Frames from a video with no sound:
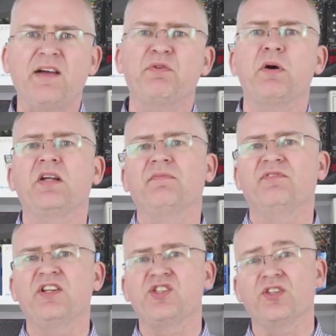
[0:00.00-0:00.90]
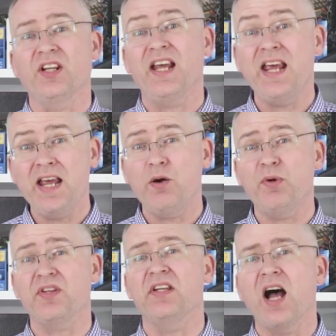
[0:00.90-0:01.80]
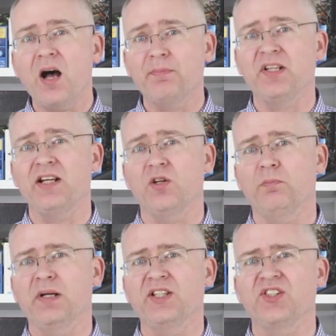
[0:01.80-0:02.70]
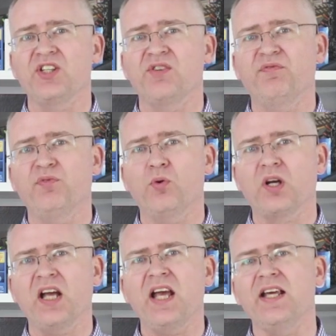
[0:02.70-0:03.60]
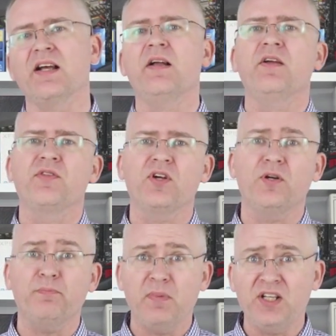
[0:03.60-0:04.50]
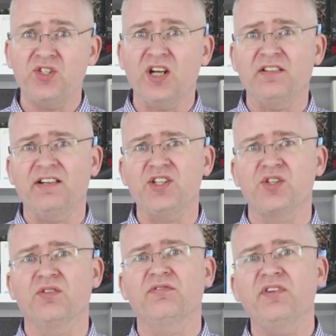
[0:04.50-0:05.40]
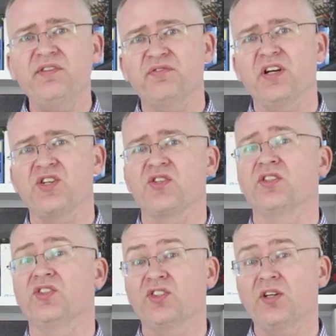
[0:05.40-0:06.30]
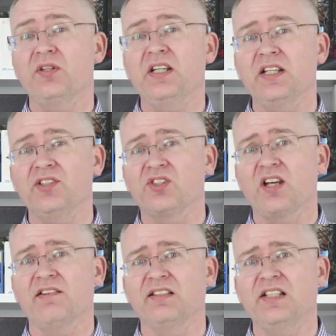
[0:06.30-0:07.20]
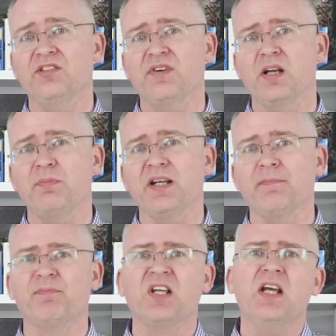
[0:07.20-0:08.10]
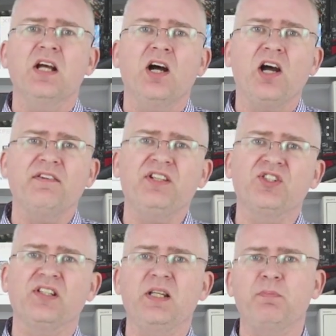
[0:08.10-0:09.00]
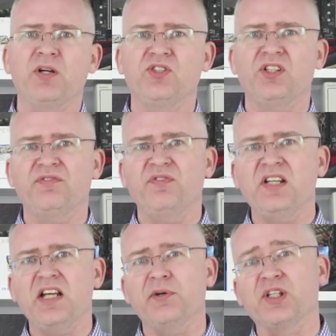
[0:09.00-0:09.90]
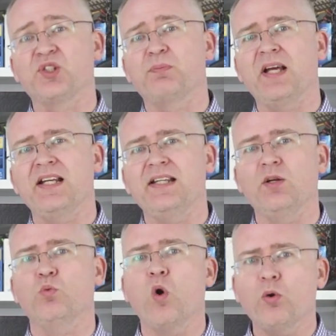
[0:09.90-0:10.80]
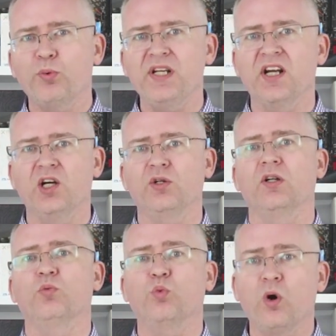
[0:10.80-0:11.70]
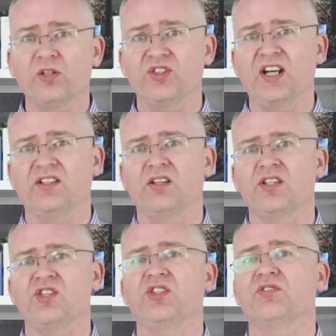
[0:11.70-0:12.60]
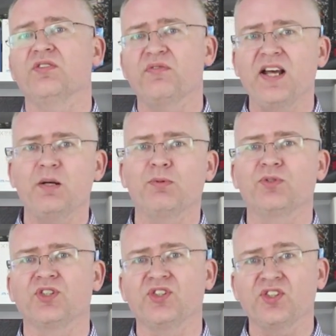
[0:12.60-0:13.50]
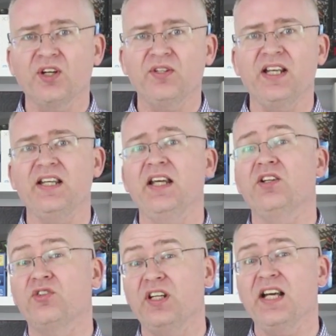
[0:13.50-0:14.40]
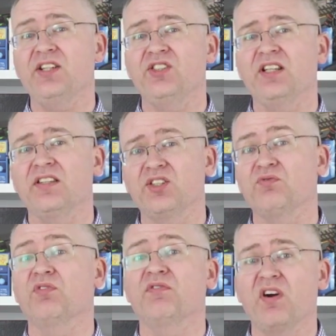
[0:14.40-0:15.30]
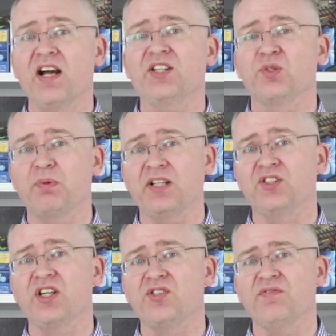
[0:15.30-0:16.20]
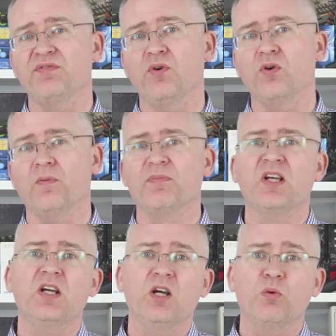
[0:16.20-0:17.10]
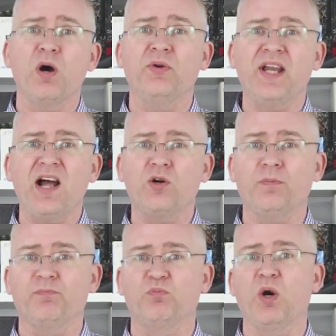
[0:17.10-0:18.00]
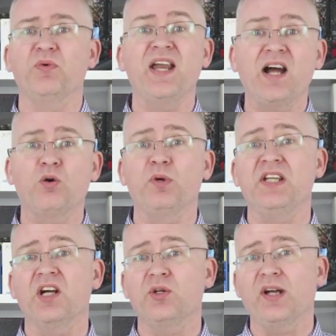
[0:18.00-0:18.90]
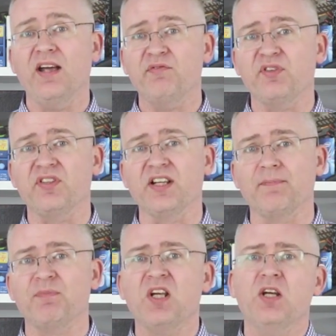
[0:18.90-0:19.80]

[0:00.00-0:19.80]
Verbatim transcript: Hey everyone, I'm Richard, here with an update on PlayStation 4K, the mid-generational refresh that Sony is currently developing. I recently posted a video explaining what we know and what technologies are available to Sony in creating this revised PlayStation 4. Well now, well now we know everything.